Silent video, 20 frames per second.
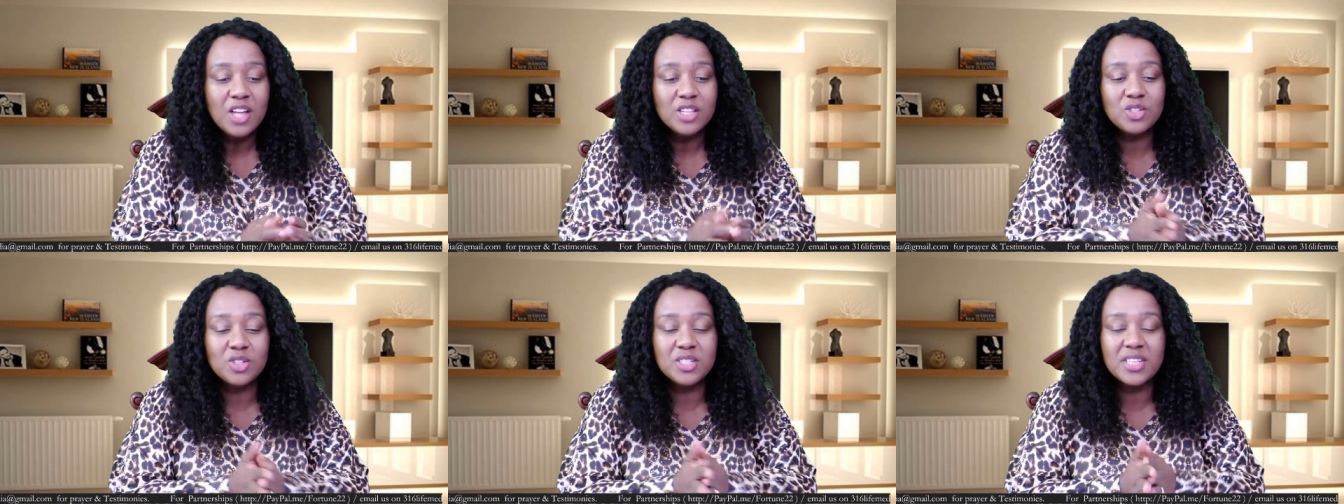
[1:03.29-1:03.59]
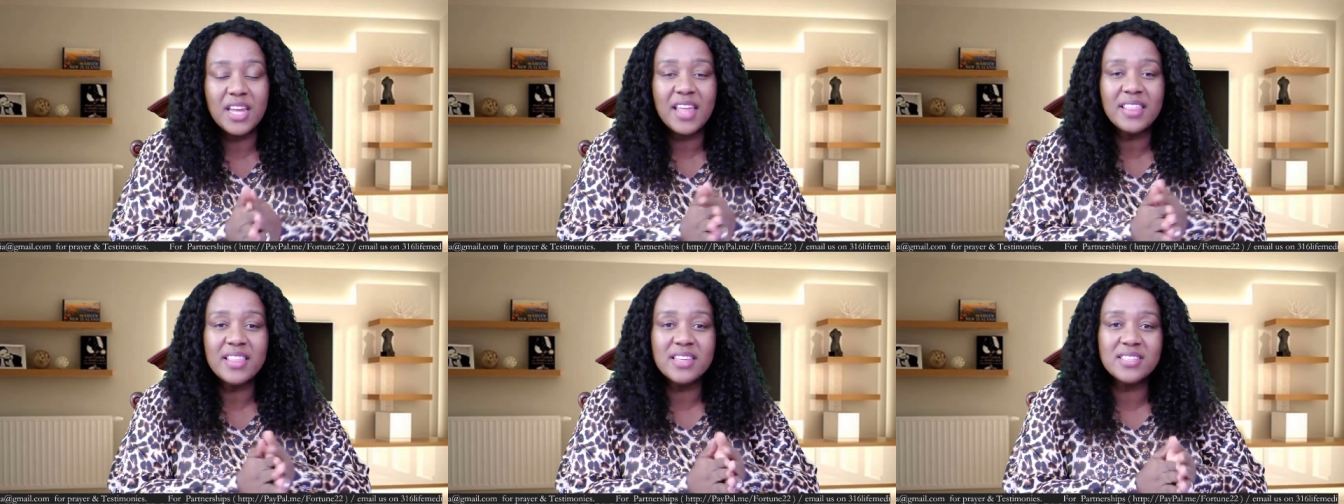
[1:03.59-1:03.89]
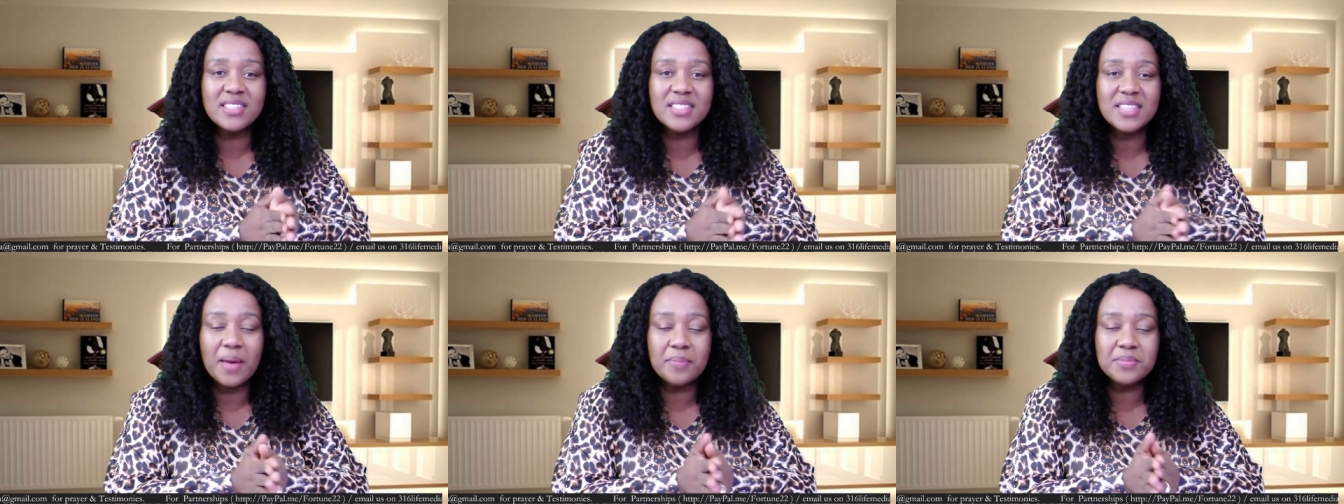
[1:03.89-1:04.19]
Today, the
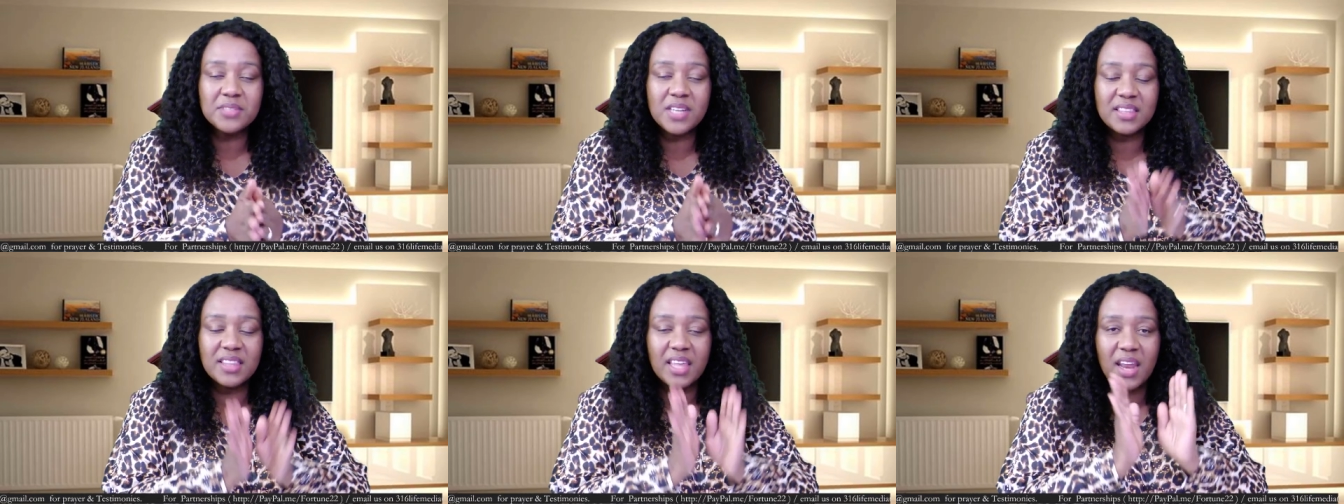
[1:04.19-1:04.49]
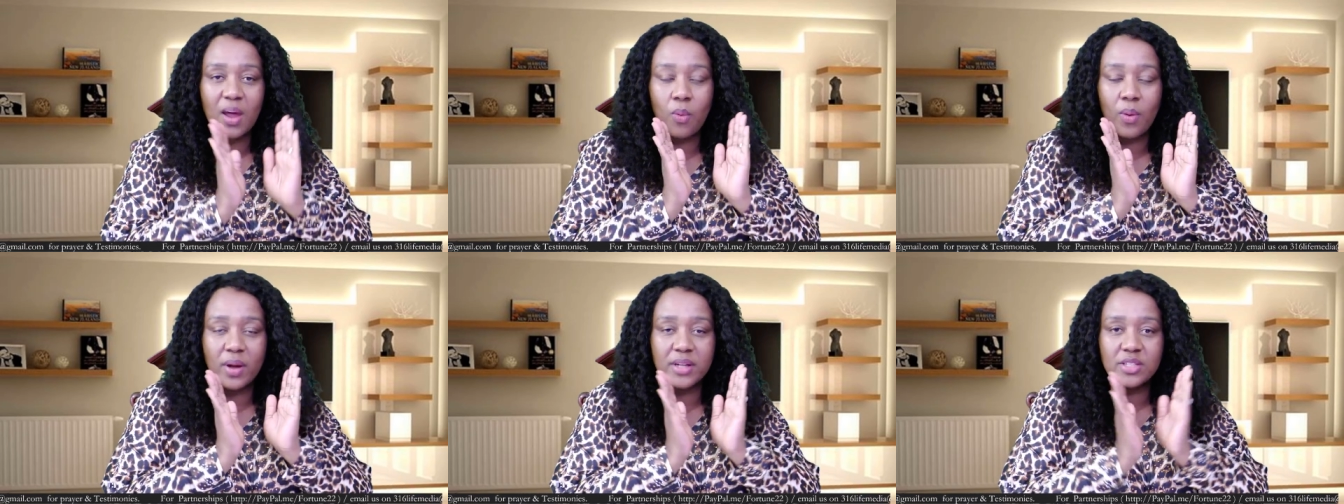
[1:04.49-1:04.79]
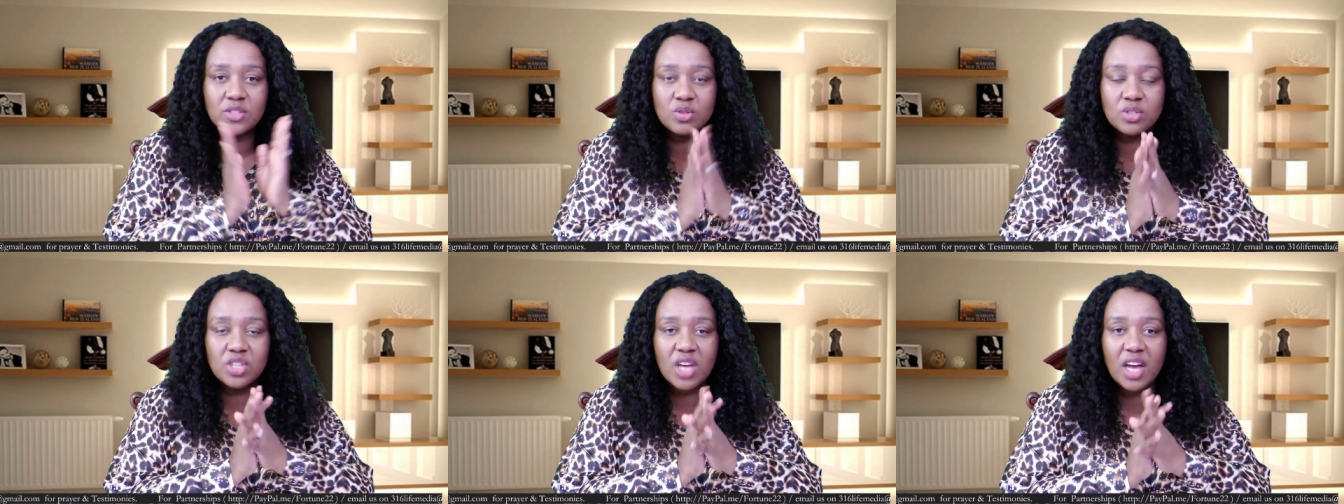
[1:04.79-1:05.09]
subject that I
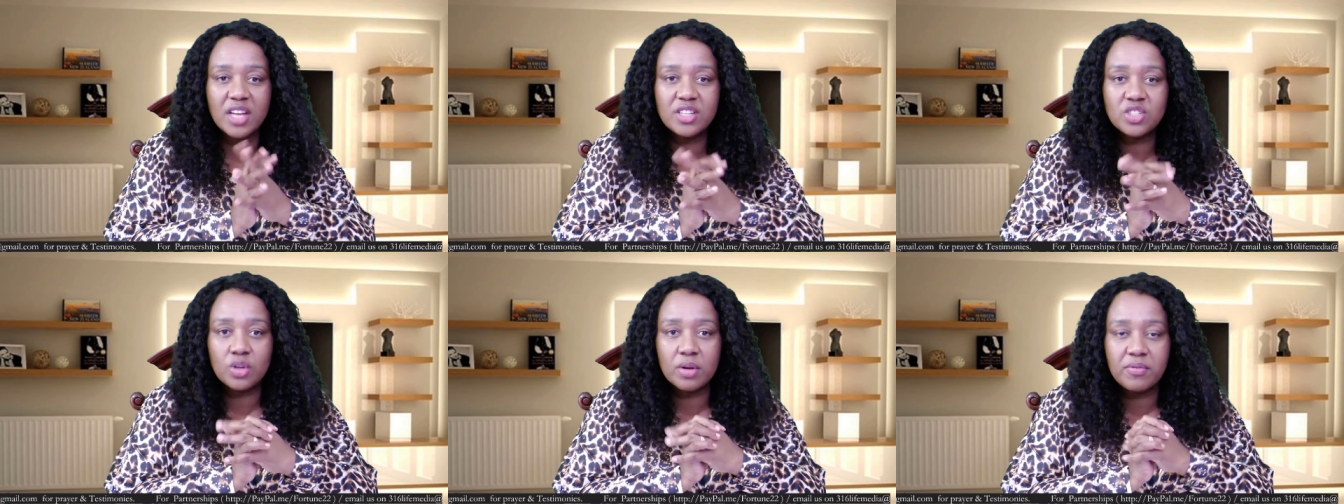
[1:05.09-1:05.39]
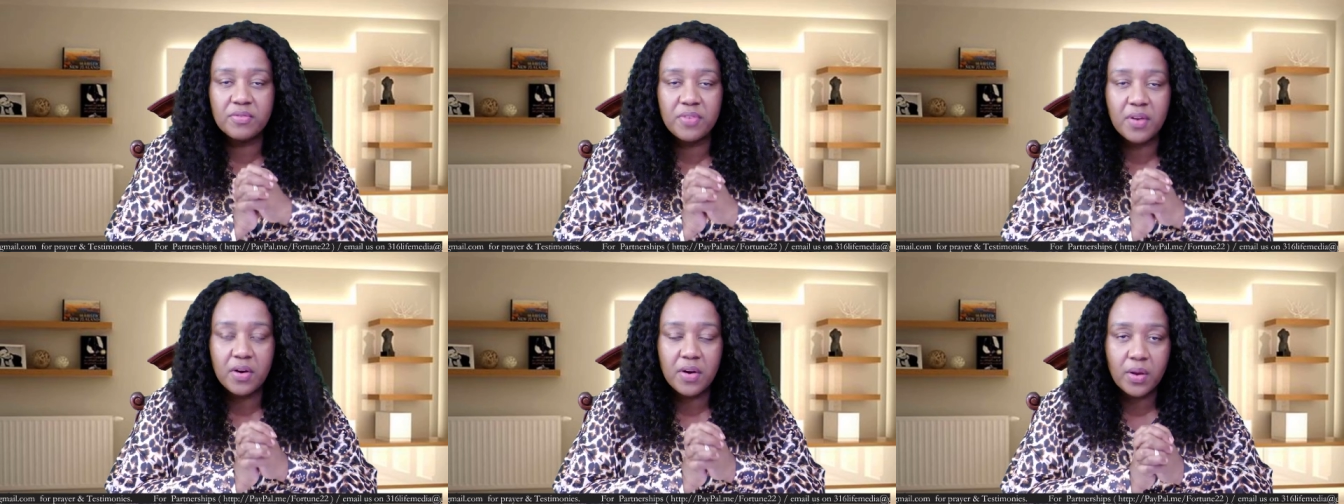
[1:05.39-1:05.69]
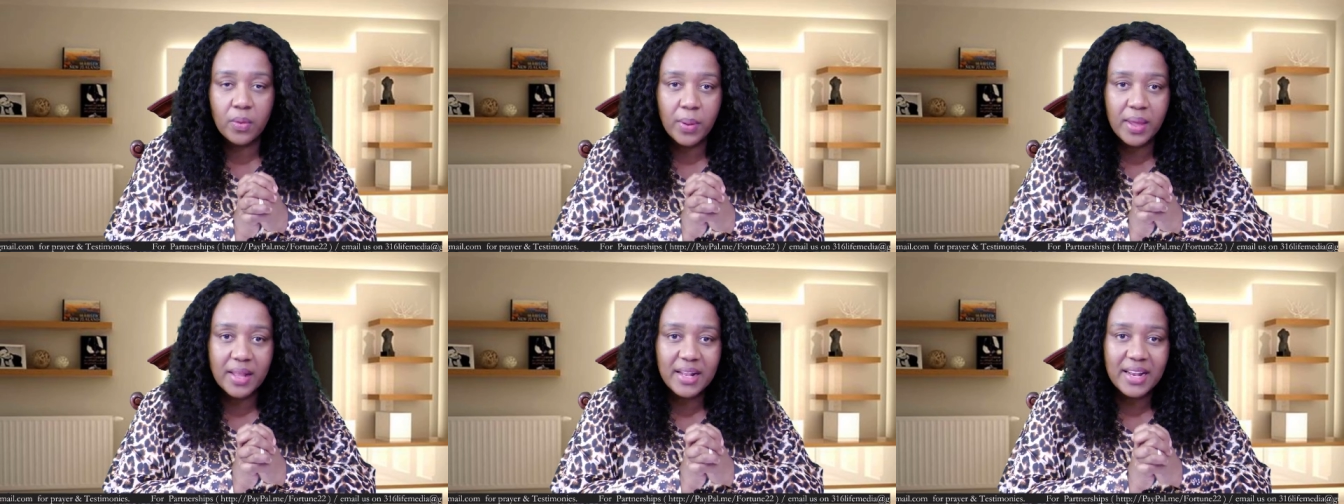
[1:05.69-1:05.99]
want to touch on
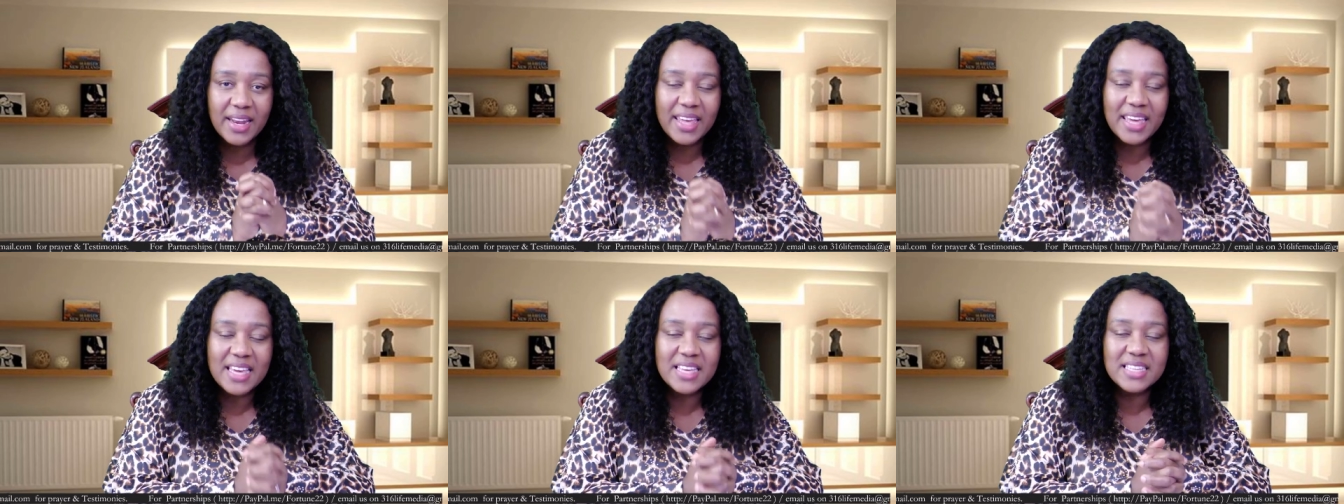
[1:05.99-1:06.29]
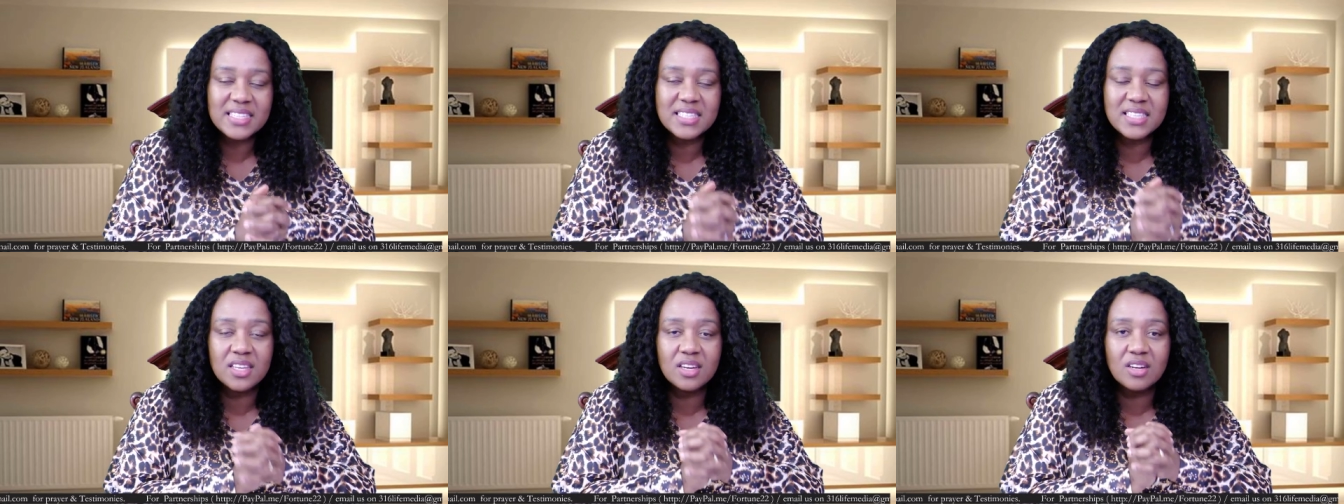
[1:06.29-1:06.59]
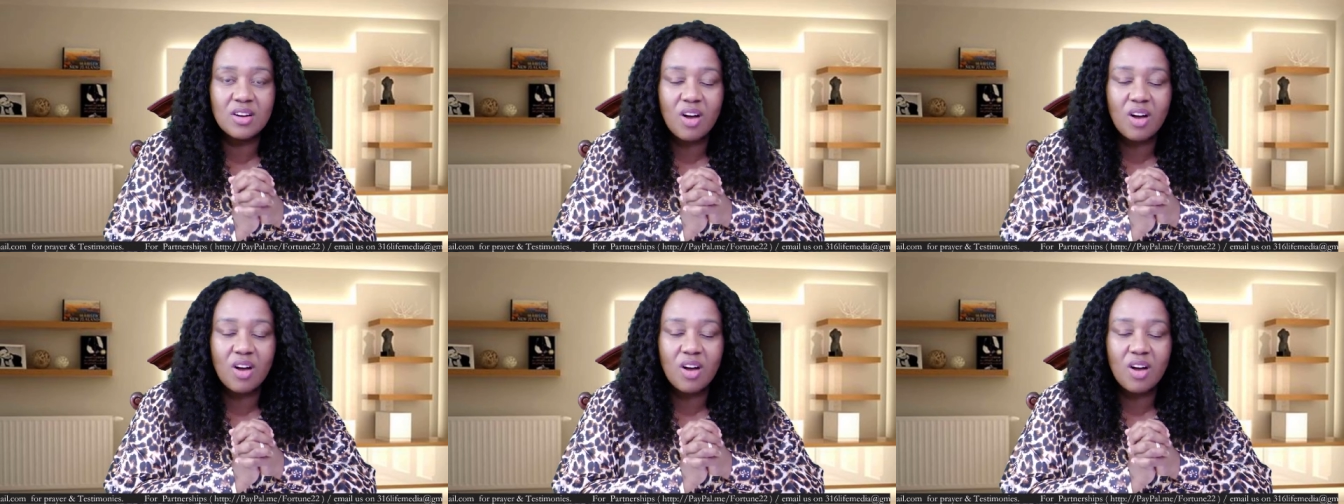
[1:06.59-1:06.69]
very quickly is the